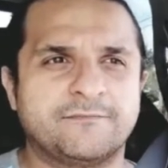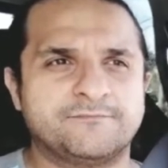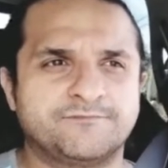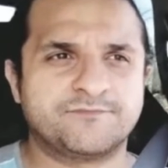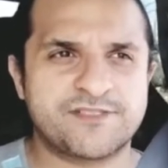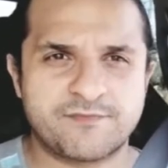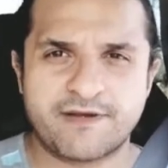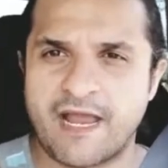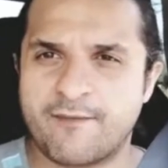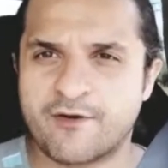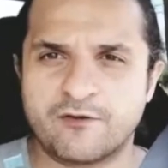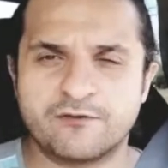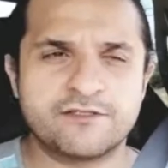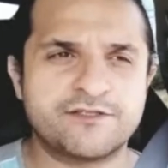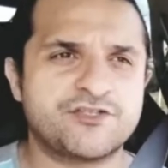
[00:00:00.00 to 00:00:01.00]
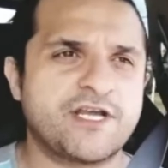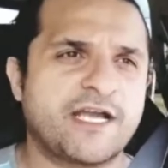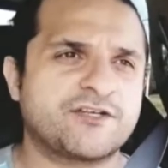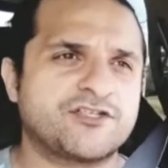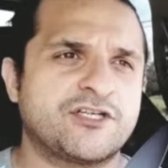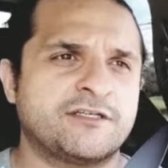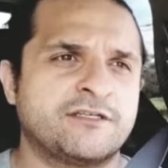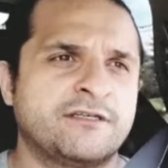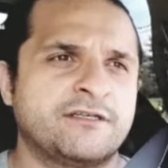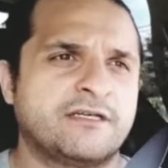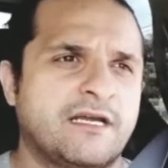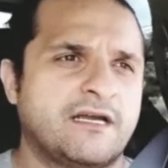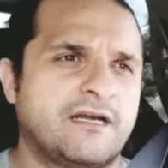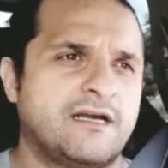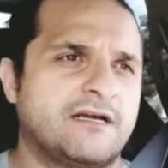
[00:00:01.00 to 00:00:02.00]
some chemical injection,
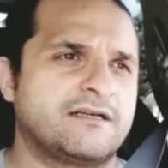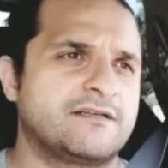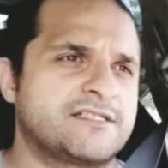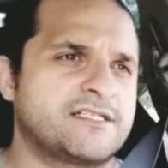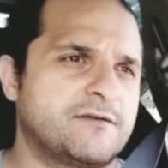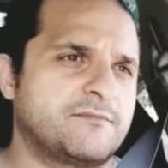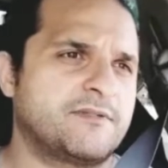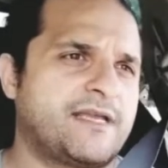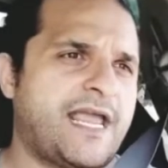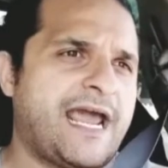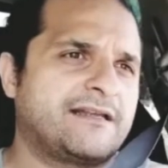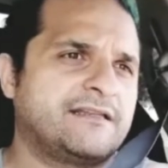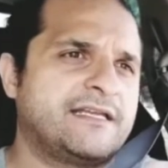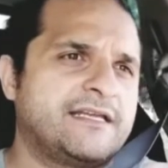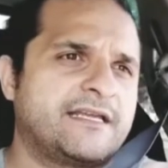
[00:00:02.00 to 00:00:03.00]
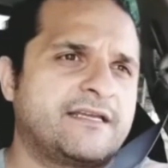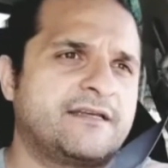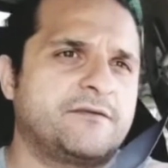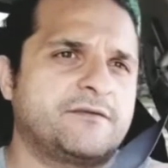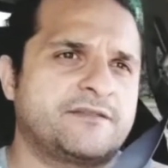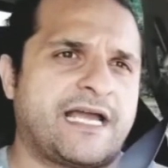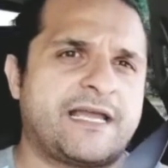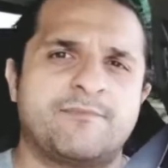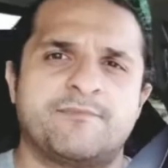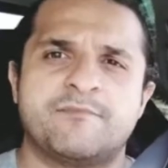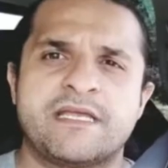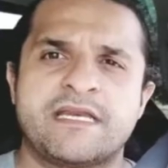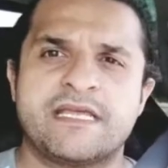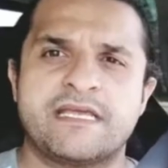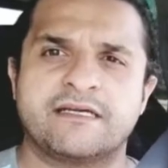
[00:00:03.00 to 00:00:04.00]
some catalytic type
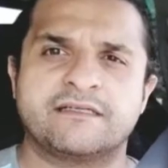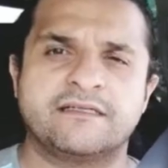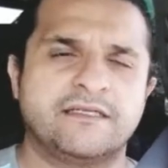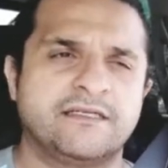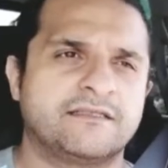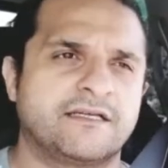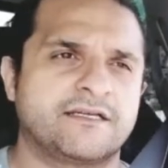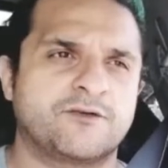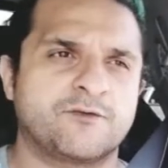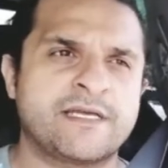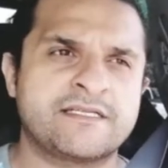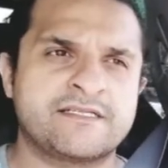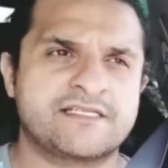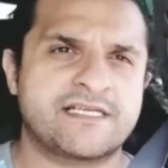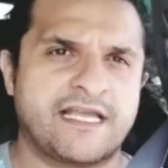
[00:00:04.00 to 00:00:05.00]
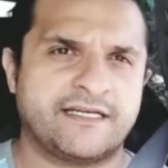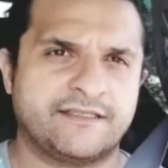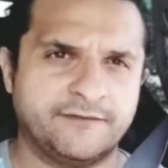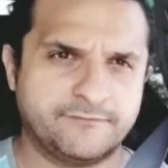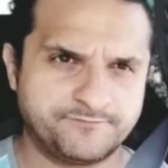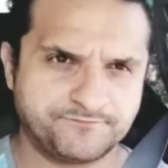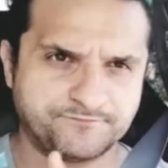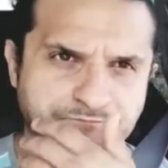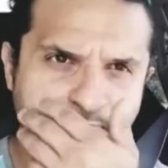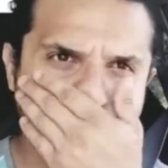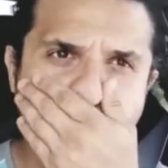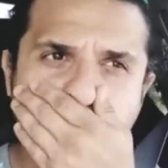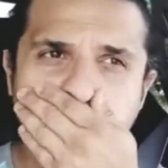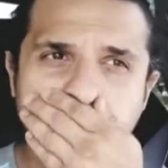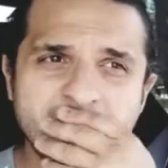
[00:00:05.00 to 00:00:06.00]
media like green sand
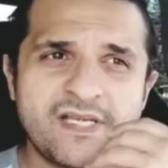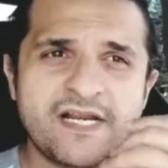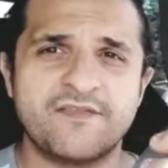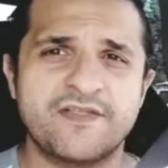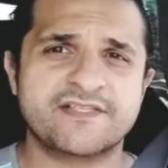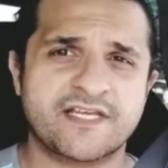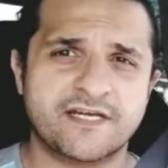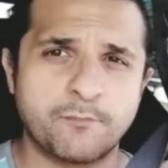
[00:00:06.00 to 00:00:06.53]
that's going to